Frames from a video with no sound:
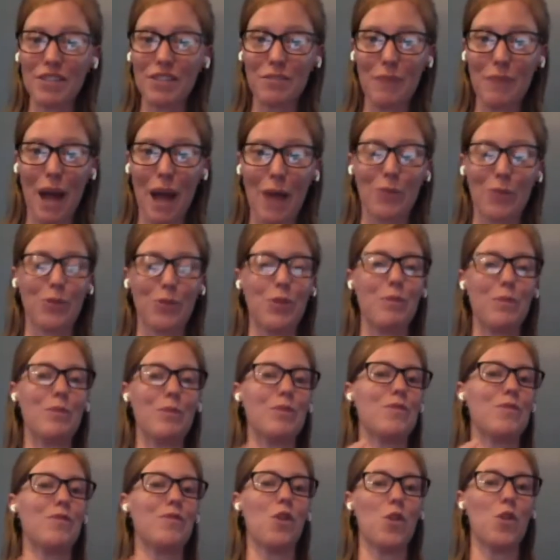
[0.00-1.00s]
bathrooms,
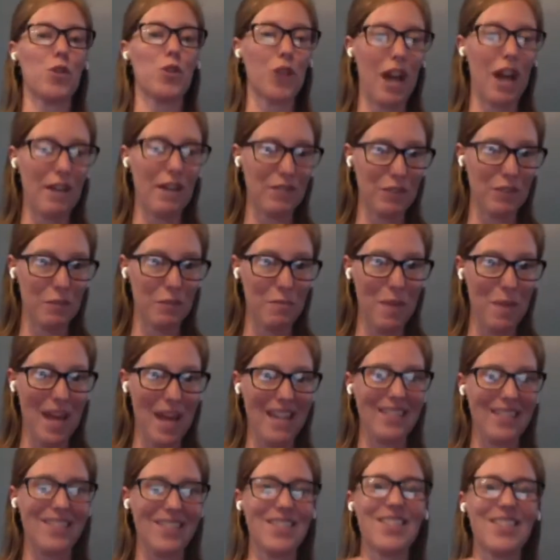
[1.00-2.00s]
photographs of
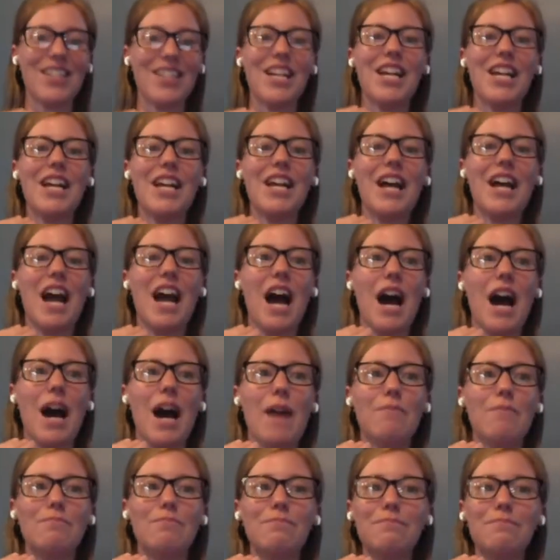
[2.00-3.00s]
beds,
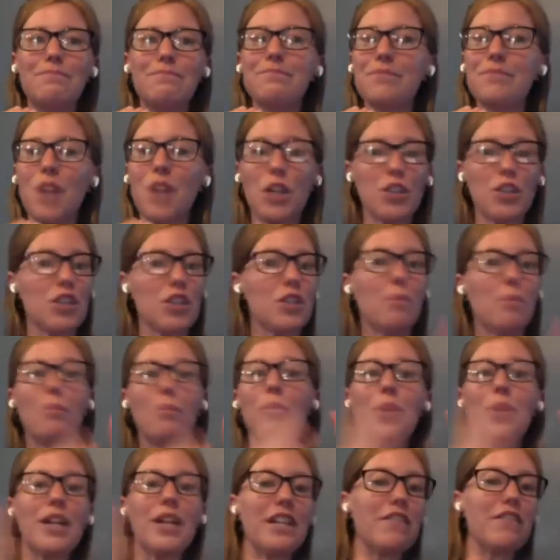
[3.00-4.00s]
not just a
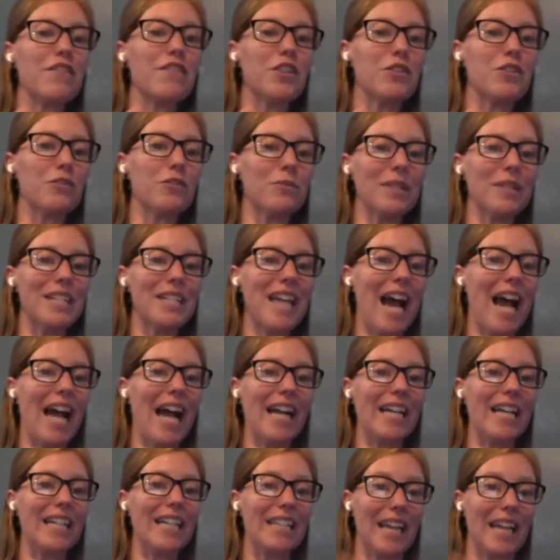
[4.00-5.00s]
pretty view from the
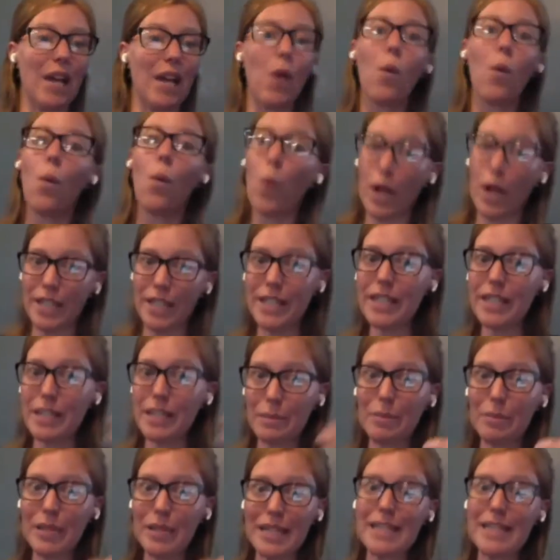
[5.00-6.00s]
deck. Like, what does
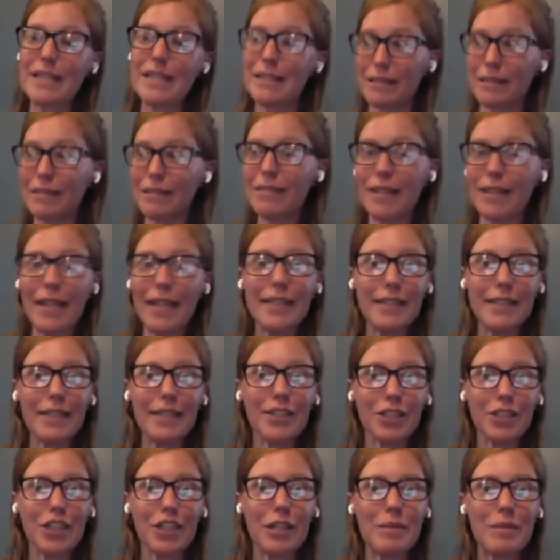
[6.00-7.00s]
the place look like that
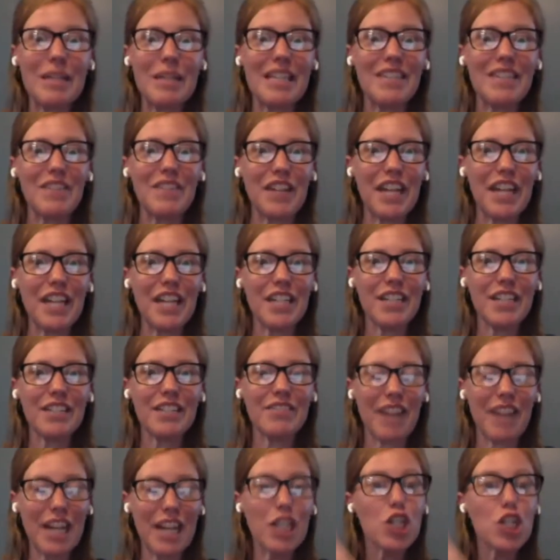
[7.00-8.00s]
they're going to be living in,
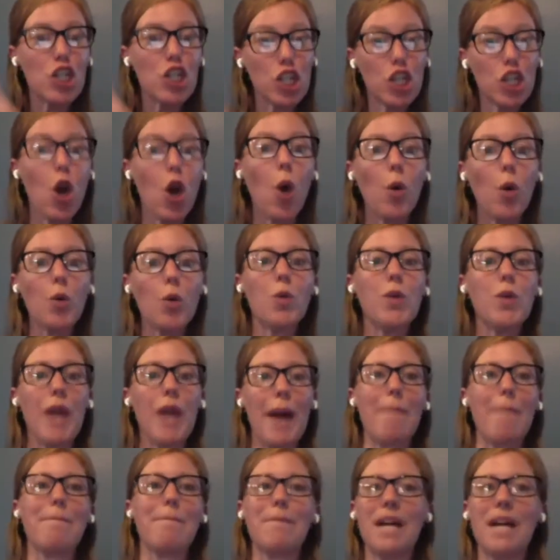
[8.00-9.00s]
right? Show
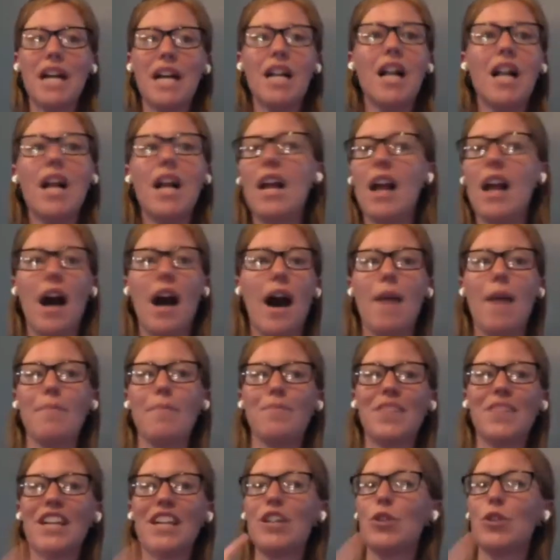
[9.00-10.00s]
them.
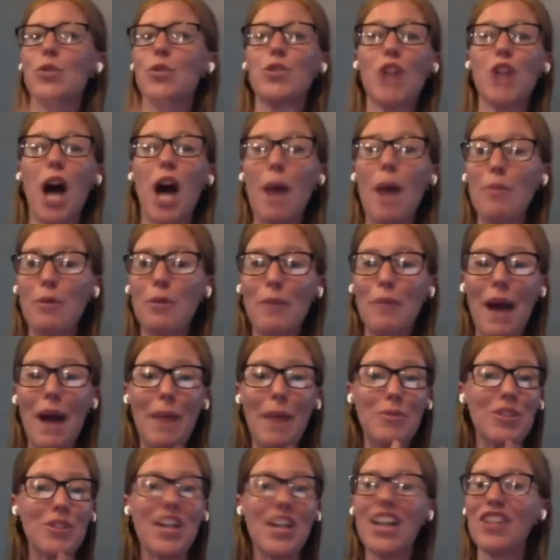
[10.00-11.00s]
Include topo
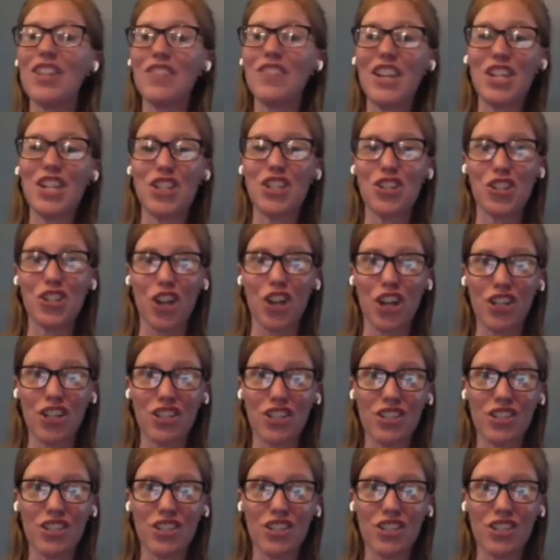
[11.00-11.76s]
maps and elevation charts.